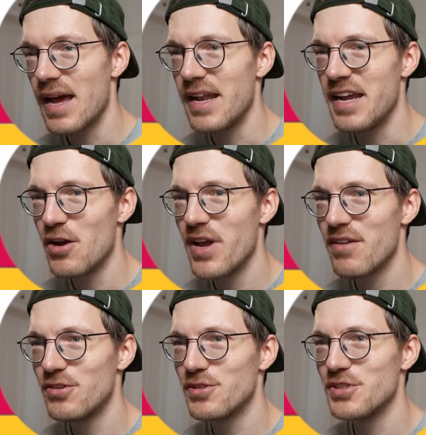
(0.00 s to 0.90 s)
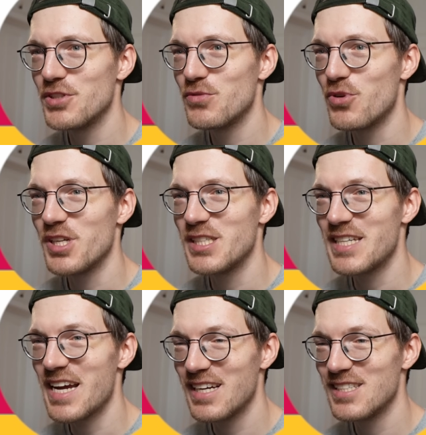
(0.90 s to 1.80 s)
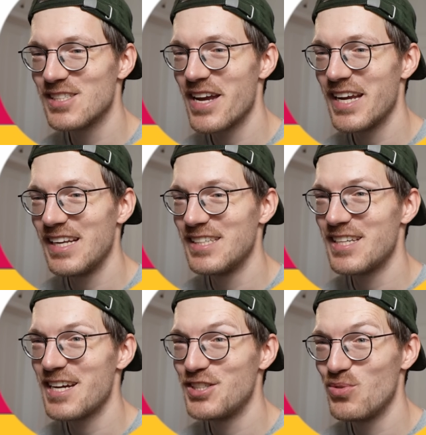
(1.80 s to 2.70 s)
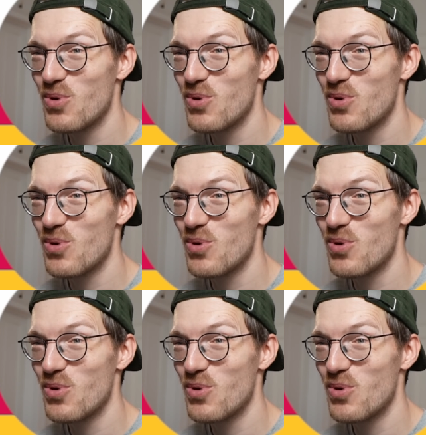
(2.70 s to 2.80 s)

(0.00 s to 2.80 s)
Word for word: And here we have the results for the second cycling session,